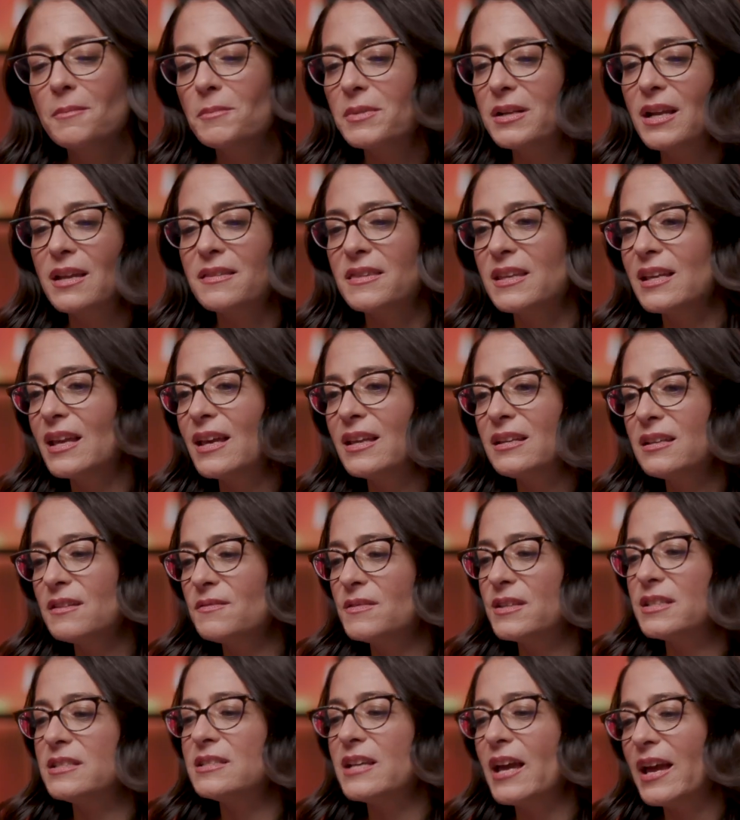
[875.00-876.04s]
But at the end of
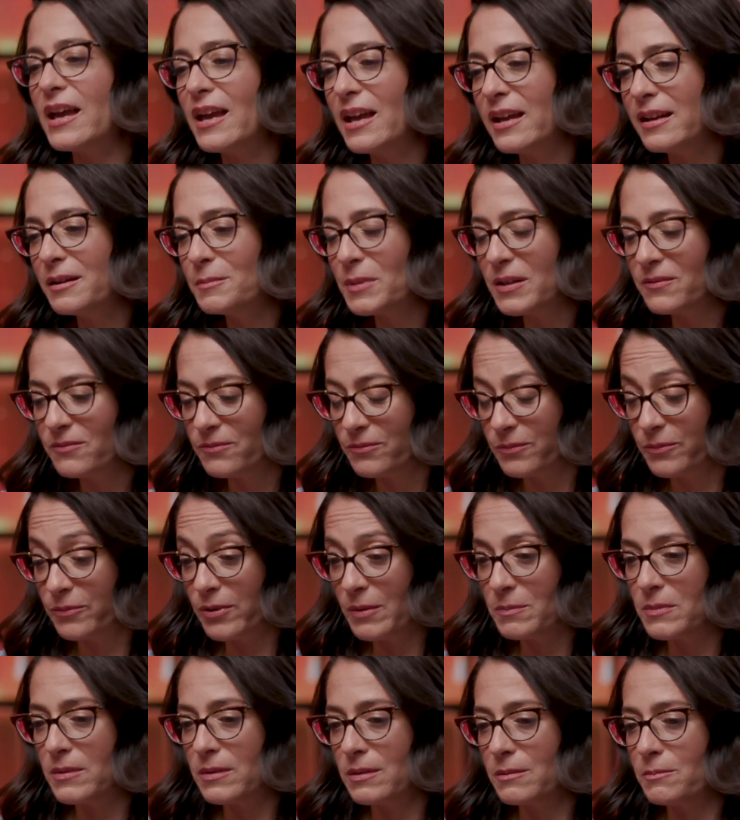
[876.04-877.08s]
the day,
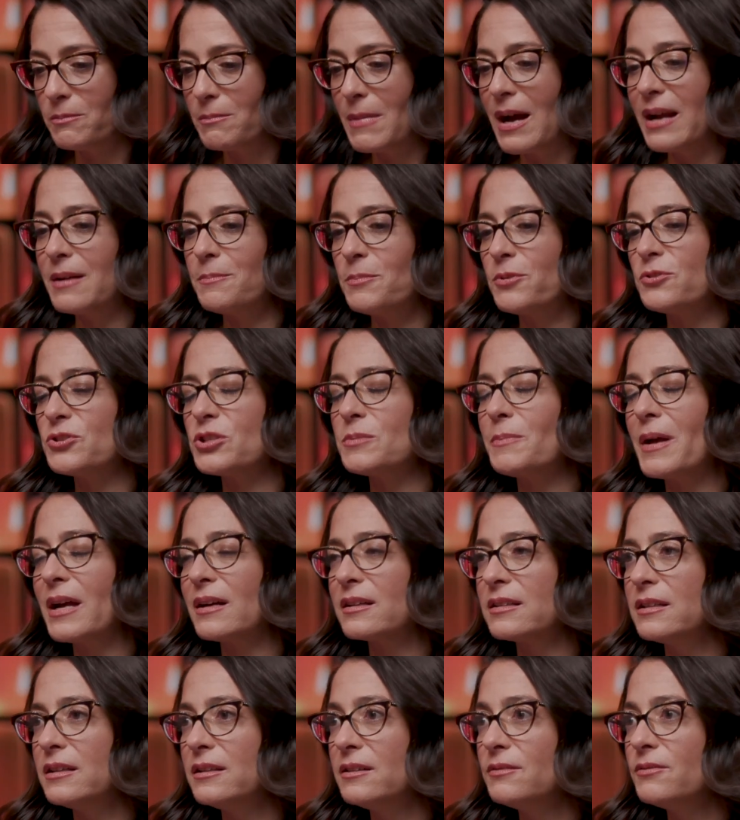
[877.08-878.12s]
from my
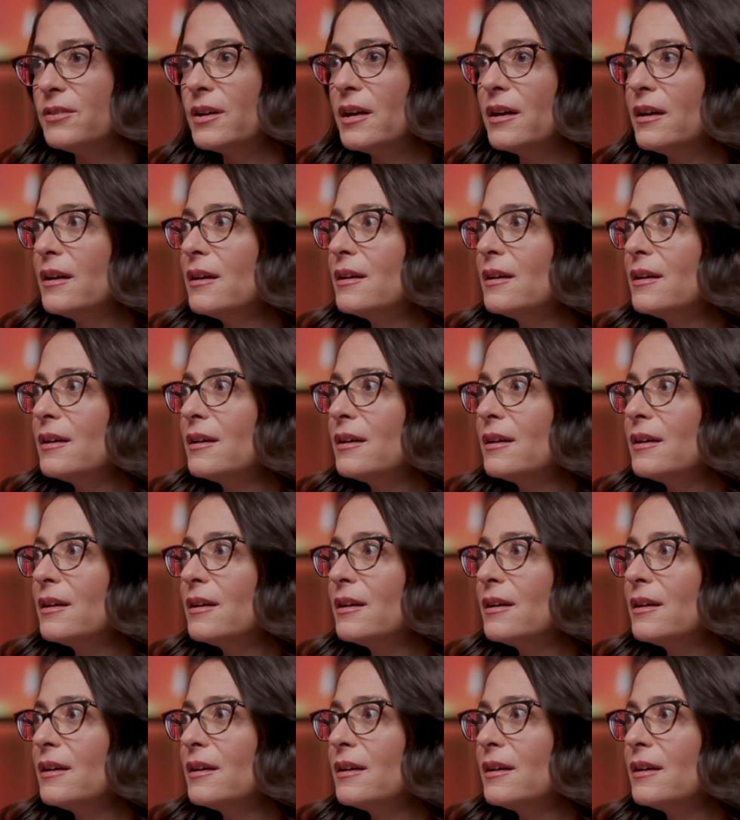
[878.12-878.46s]
perspective,